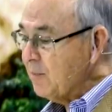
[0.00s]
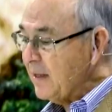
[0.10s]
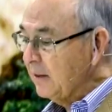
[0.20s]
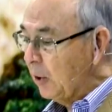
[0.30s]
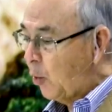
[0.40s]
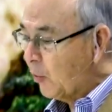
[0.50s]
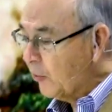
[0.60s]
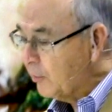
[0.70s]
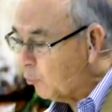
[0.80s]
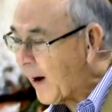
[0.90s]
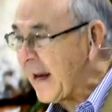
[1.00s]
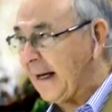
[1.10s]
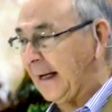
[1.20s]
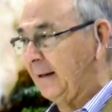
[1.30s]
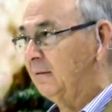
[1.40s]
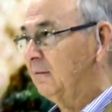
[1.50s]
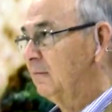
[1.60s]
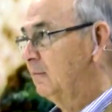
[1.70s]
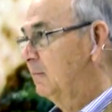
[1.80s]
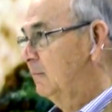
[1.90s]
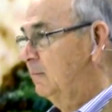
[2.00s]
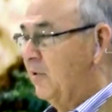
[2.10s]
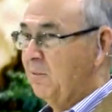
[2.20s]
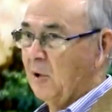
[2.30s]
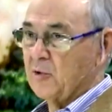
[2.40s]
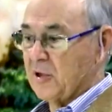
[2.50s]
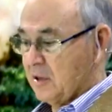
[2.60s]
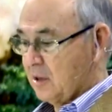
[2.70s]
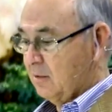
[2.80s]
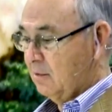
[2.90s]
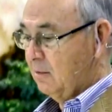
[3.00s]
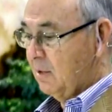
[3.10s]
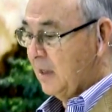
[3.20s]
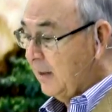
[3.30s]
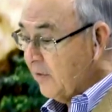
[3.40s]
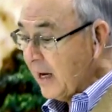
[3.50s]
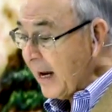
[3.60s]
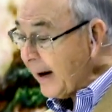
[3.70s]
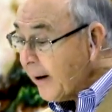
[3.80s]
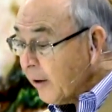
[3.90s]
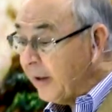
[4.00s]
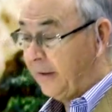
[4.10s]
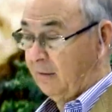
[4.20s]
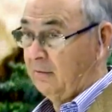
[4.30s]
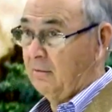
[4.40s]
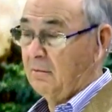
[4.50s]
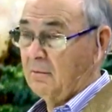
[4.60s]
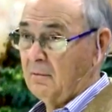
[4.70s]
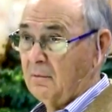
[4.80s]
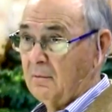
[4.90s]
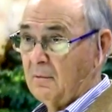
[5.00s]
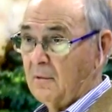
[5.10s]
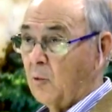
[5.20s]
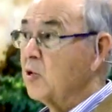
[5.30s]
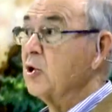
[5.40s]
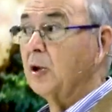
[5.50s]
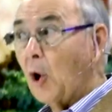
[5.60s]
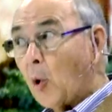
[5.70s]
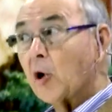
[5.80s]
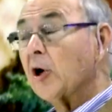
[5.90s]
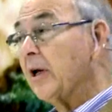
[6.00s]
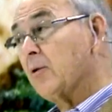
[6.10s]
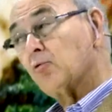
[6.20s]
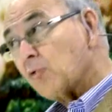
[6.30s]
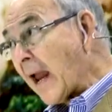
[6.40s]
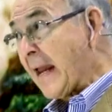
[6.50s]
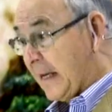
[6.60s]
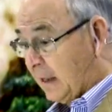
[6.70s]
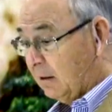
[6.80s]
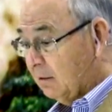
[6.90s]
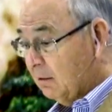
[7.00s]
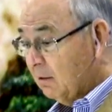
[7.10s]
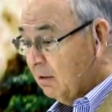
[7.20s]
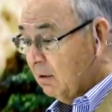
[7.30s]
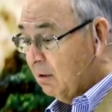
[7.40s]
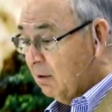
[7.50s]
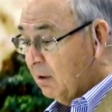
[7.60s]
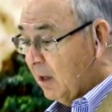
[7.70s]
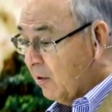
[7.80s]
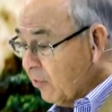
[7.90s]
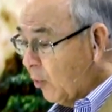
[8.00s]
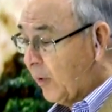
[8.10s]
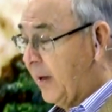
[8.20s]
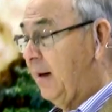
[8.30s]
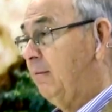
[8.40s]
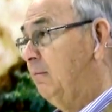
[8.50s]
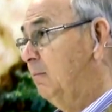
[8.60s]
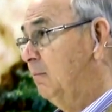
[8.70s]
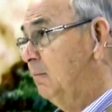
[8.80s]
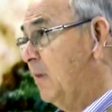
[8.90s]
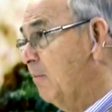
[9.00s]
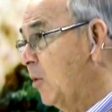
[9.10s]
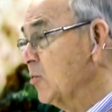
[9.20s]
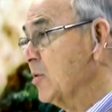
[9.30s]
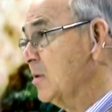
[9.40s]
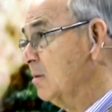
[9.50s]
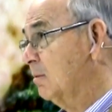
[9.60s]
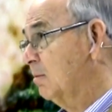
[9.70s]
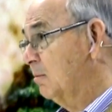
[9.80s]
to be lower in rank than Moses. Even Aaron was lower in rank and authority than Moses.